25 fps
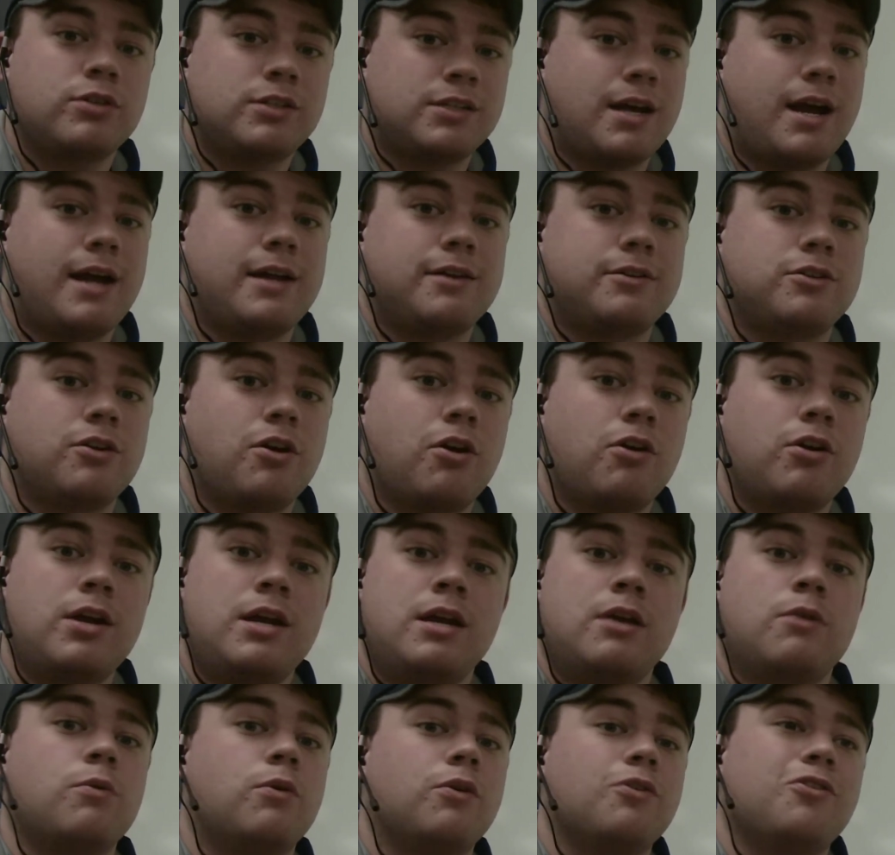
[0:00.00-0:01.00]
and let me draw
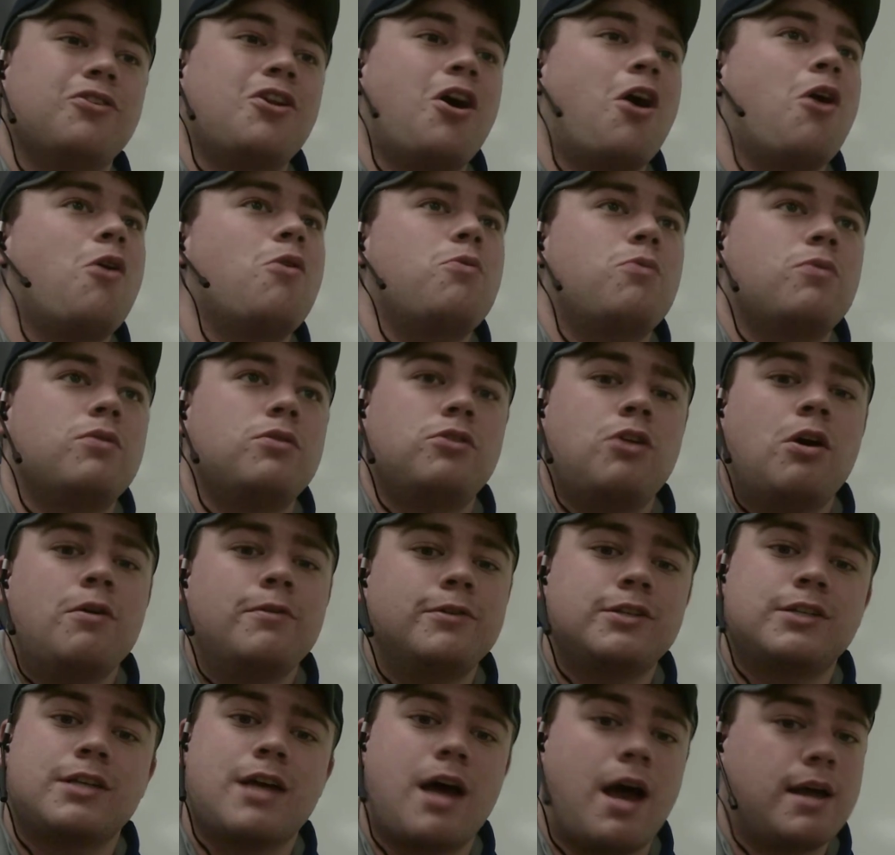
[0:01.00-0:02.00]
that bigger for
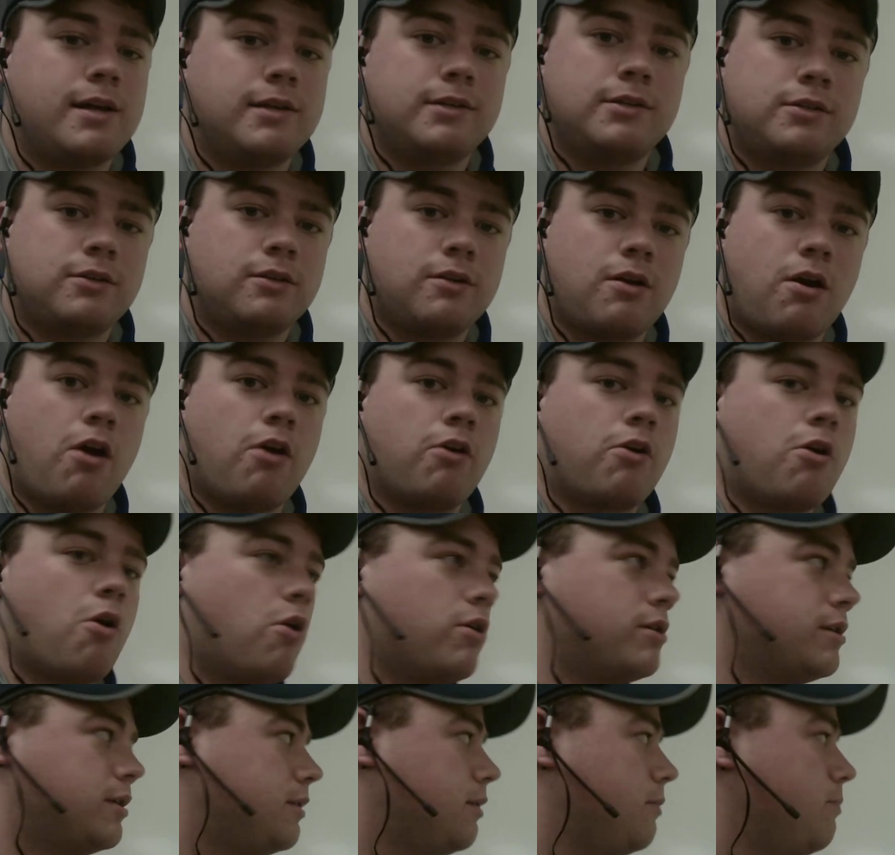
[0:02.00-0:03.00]
you. I
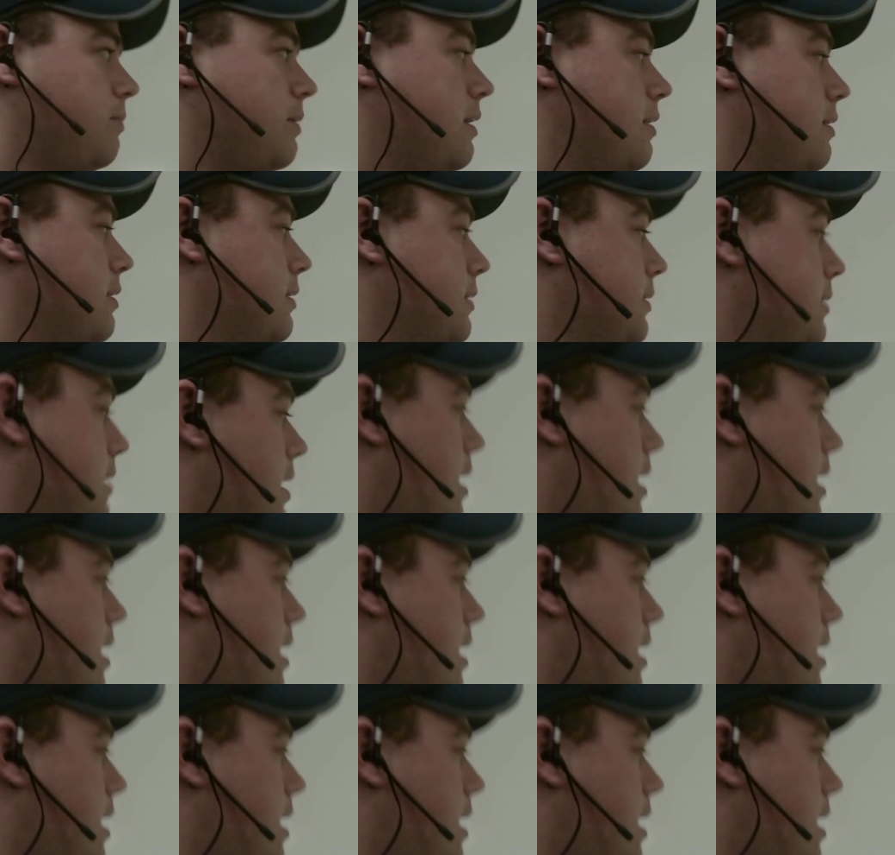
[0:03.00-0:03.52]
don't know why I drew